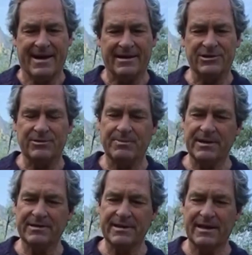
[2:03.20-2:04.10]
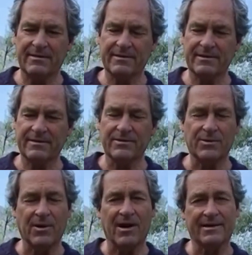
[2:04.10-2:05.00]
And she picks out the
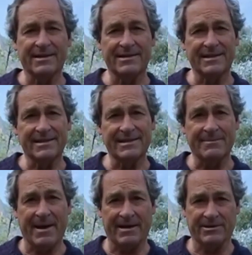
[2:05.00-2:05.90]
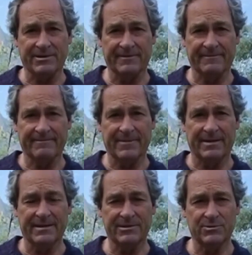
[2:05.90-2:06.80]
rock that says imagine.
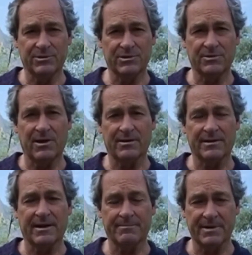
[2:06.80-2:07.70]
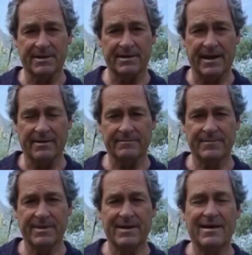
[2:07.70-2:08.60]
And this was the rock that I picked out.
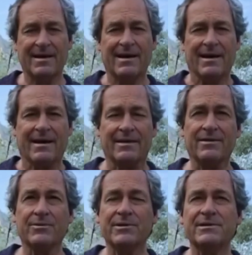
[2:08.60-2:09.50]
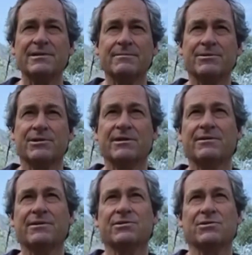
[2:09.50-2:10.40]
And the reason I'm
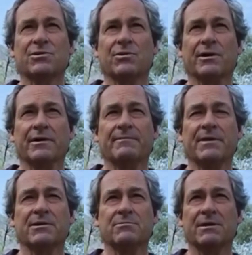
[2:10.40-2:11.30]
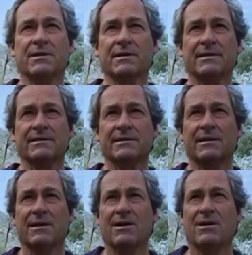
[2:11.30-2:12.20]
sharing this story is because
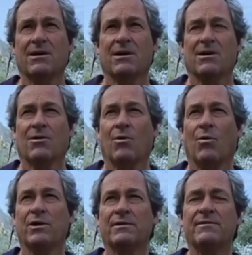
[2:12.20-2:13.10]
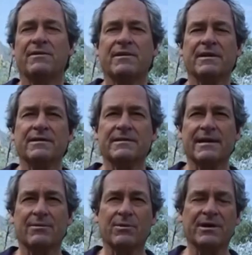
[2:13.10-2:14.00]
one of the things
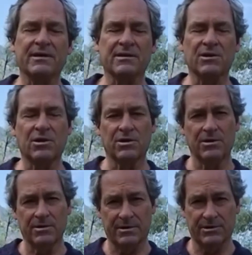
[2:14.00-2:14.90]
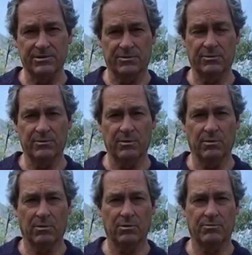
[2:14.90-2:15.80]
that we encourage when we
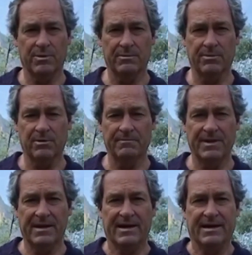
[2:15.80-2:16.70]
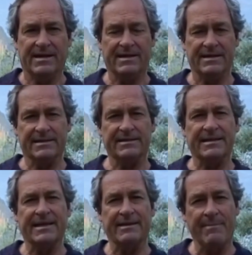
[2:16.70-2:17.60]
work with people is
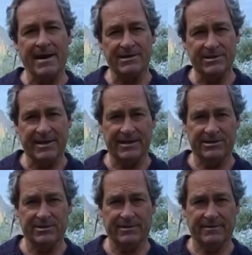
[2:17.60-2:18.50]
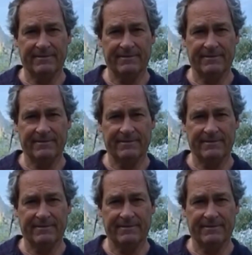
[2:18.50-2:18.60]
imagination.